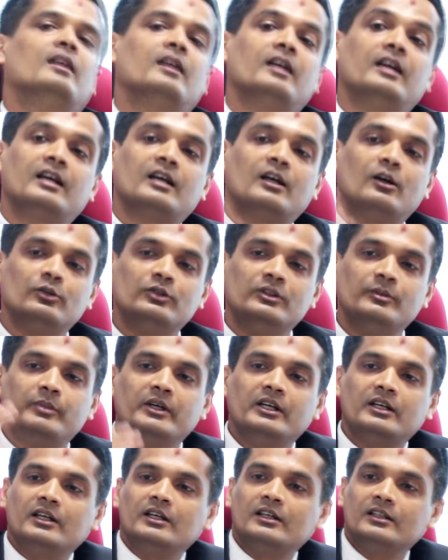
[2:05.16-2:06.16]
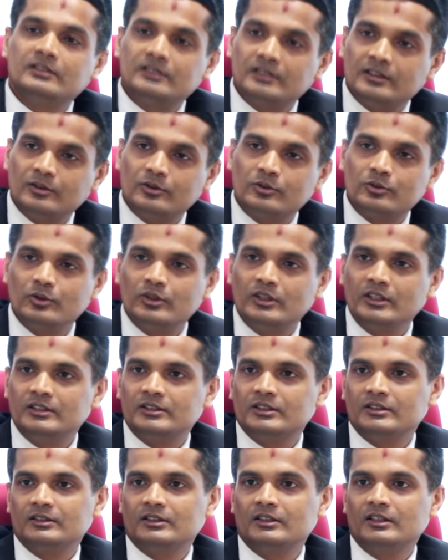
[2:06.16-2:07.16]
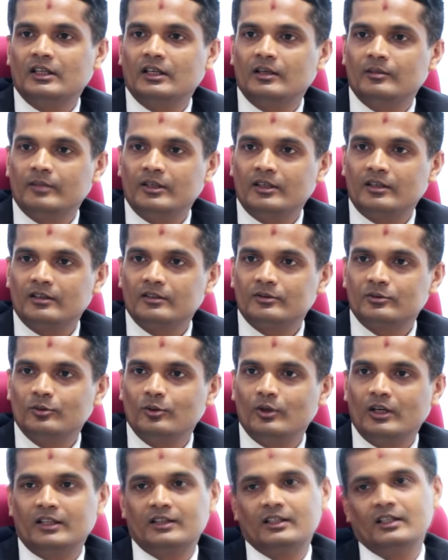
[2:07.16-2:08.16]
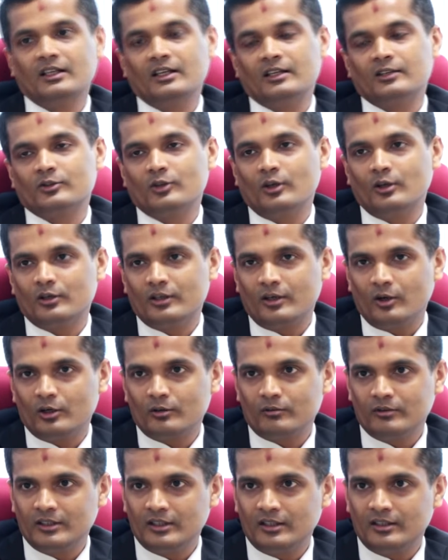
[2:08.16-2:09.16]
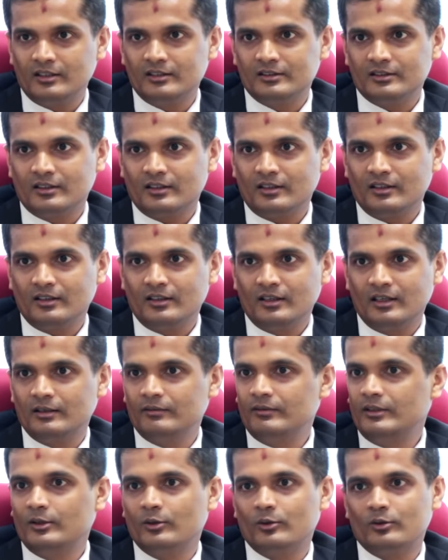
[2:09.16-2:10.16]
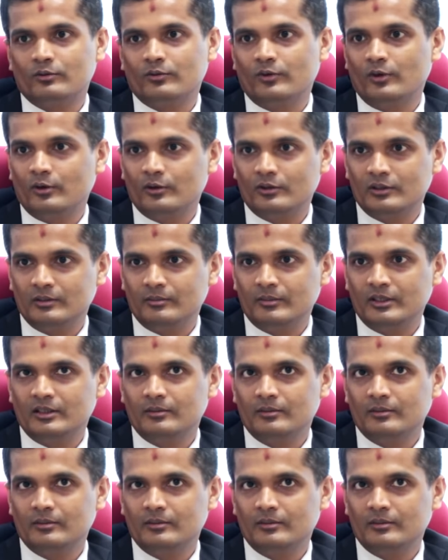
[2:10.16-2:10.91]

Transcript: like how the PT teacher used to teach us in the elementary school. I think it's all taught with a reason and we don't follow them